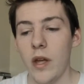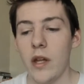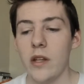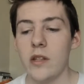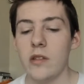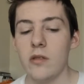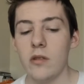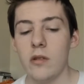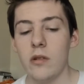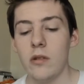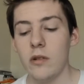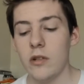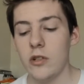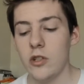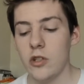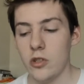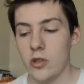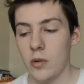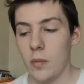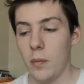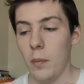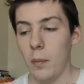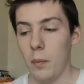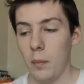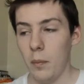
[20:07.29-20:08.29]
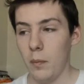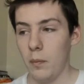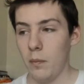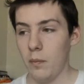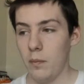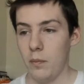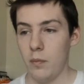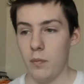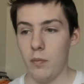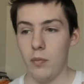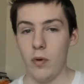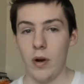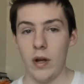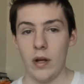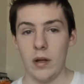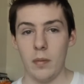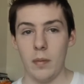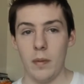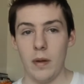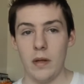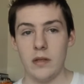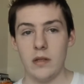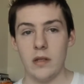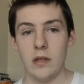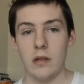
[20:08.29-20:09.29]
It's literally just a
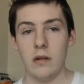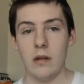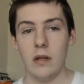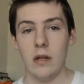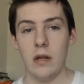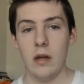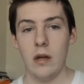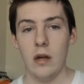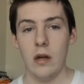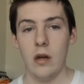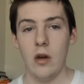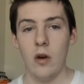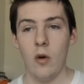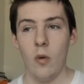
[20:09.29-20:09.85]
brick basically